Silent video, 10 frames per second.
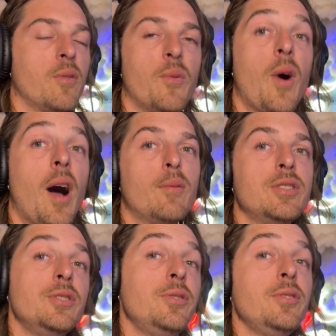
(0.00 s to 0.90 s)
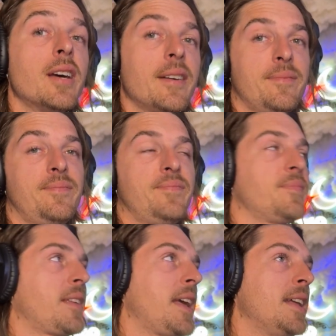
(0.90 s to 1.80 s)
Why would you do that?
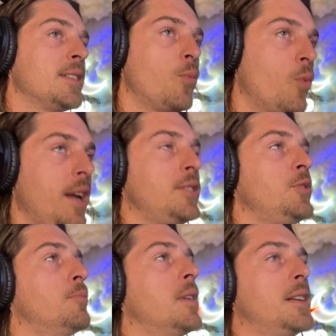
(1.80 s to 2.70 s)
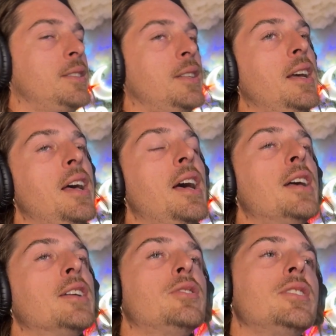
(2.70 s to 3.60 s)
It's way too much.
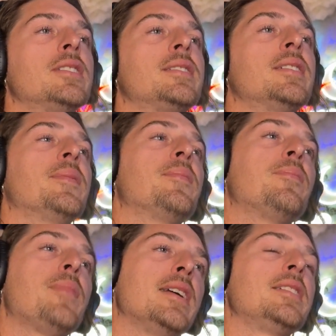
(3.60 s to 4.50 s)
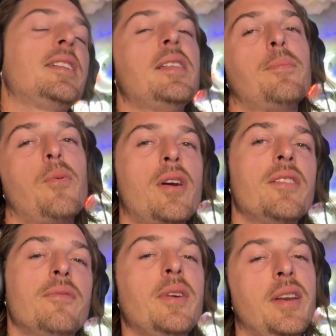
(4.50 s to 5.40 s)
So just basically the point of the
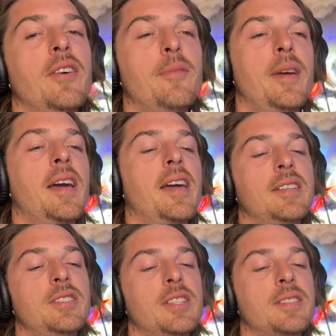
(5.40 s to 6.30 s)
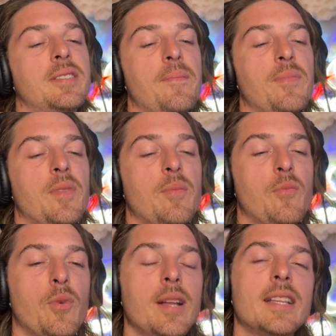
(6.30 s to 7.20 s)
video, man, is just
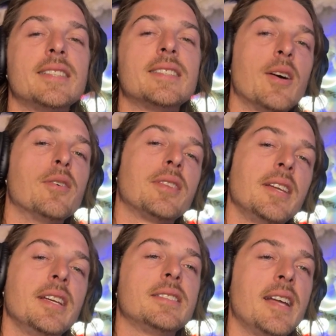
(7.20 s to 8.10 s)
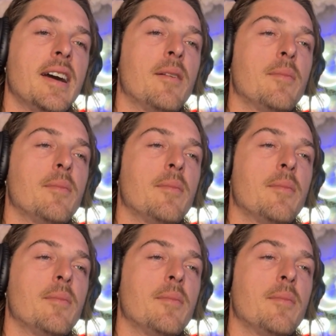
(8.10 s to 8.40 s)
really slow things down.